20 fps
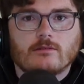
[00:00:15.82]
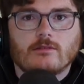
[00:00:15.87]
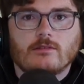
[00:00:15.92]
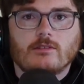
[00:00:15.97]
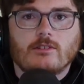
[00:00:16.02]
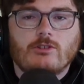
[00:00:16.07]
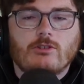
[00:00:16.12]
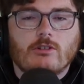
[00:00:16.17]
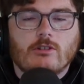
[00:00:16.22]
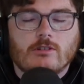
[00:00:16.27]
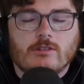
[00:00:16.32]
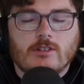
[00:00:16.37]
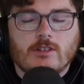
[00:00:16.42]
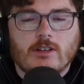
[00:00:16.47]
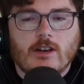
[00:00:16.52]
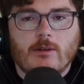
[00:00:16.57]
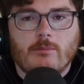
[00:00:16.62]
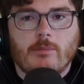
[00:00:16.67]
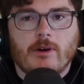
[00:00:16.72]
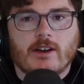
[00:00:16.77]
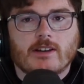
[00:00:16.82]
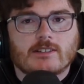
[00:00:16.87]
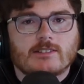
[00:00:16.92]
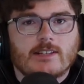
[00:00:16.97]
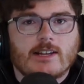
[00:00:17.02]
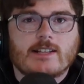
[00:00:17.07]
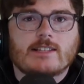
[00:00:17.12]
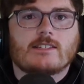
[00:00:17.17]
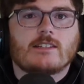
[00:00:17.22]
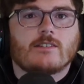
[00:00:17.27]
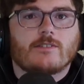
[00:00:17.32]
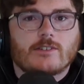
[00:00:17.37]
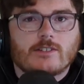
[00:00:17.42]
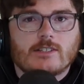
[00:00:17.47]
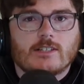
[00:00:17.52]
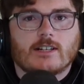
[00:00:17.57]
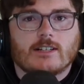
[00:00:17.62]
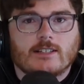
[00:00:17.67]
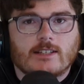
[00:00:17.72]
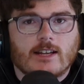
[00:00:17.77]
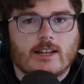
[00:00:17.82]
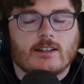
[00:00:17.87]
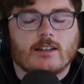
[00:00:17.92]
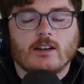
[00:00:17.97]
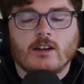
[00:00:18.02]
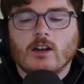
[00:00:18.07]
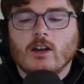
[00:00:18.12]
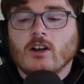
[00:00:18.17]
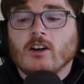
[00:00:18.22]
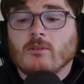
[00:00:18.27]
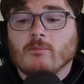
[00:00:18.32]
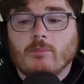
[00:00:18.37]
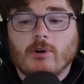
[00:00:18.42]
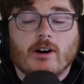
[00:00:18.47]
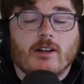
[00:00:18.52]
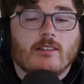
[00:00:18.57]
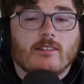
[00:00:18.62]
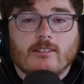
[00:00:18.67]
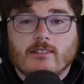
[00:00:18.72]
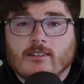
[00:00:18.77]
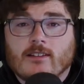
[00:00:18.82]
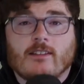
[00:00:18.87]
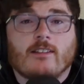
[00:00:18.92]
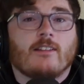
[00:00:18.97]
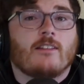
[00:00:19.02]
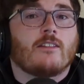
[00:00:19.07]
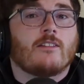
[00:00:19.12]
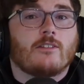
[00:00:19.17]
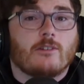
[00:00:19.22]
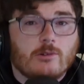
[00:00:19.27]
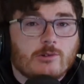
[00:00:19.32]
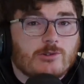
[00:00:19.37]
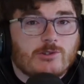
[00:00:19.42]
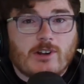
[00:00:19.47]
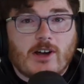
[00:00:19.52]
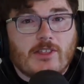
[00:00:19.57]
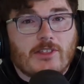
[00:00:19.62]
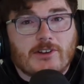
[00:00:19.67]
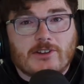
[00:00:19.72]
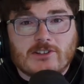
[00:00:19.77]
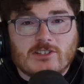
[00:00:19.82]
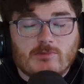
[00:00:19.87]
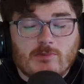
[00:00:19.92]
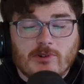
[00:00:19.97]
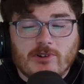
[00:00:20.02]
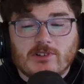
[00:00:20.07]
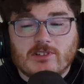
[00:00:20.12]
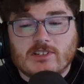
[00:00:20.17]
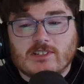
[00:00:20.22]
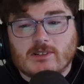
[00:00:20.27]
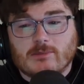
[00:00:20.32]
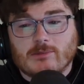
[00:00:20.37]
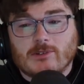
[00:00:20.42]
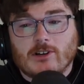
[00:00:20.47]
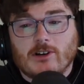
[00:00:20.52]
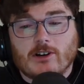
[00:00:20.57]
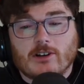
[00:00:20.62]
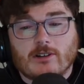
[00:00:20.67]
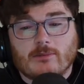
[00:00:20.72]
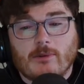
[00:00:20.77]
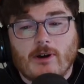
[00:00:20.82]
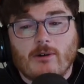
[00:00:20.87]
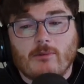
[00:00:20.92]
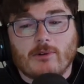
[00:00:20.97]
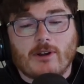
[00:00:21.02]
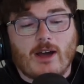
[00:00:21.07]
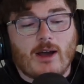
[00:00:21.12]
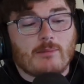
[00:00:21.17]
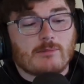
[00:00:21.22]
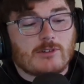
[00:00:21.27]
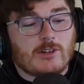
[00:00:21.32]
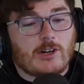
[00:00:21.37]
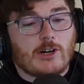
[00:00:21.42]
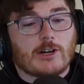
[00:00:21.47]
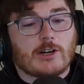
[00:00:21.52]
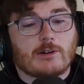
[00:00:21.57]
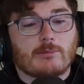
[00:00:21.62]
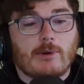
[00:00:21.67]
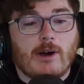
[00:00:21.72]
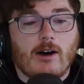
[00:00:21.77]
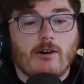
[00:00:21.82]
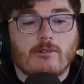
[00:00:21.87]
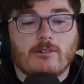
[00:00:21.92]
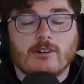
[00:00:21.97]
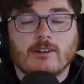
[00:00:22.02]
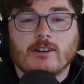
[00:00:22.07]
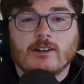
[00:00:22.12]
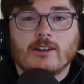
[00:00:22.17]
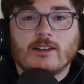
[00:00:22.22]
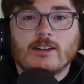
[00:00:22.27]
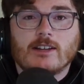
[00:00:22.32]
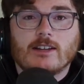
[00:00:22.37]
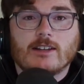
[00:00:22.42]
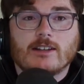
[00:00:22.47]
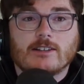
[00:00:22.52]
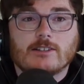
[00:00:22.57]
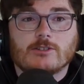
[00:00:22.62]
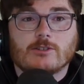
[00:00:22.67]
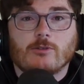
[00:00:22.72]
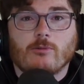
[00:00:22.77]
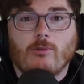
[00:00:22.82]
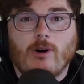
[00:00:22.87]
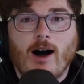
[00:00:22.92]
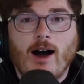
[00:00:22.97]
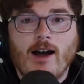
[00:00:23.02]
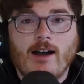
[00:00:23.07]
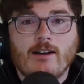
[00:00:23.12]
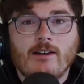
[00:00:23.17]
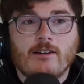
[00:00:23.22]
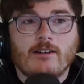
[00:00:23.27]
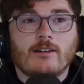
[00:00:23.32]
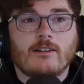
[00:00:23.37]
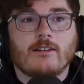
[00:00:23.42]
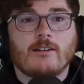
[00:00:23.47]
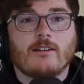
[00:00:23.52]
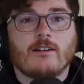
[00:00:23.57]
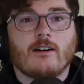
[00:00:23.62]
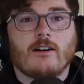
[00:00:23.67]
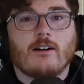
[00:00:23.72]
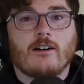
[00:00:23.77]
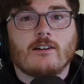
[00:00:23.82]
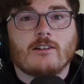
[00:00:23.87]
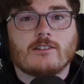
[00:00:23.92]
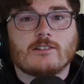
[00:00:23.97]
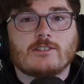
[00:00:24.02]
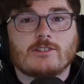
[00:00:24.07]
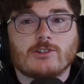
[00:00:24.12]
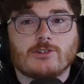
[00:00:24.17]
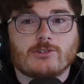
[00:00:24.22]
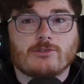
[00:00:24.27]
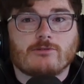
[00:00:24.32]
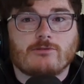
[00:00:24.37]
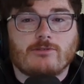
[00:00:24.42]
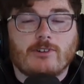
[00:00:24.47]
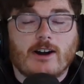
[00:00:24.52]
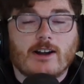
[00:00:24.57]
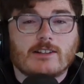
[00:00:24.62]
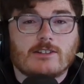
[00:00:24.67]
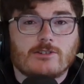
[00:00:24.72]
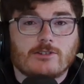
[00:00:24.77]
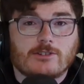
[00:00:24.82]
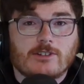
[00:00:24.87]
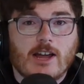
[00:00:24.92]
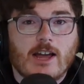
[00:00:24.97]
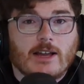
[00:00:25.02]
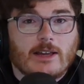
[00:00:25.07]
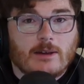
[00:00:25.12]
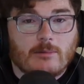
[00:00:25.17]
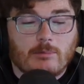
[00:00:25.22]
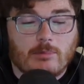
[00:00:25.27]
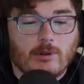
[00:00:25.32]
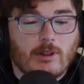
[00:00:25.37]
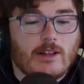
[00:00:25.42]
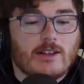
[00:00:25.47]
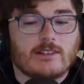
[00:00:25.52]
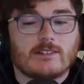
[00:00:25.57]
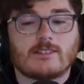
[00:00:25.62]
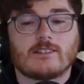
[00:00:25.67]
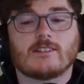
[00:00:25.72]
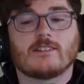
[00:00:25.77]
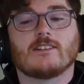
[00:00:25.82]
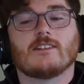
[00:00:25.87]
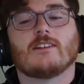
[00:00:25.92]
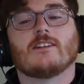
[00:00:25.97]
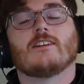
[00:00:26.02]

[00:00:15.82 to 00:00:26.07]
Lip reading: UFC Apex. Dan Severn's not dead, but those are not the conspiracies I'm talking about. What I'm talking about is why certain fights are taking place.